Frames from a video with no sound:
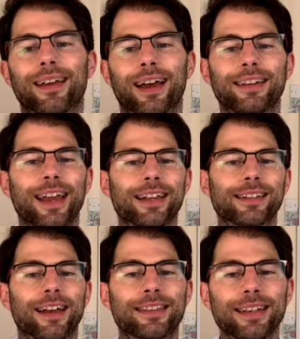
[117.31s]
And yes,
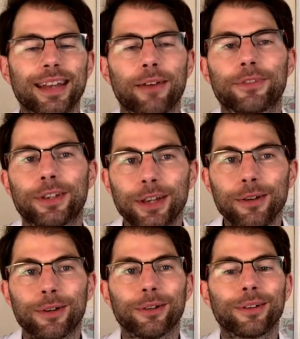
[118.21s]
I did have to
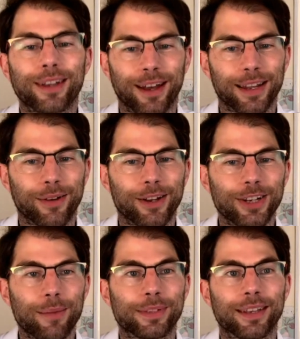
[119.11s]
Google Carly Rae
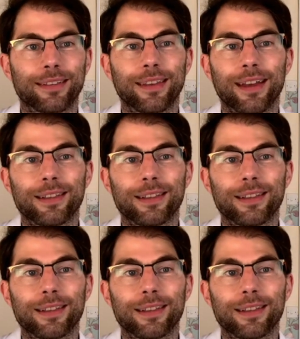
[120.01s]
Jepsen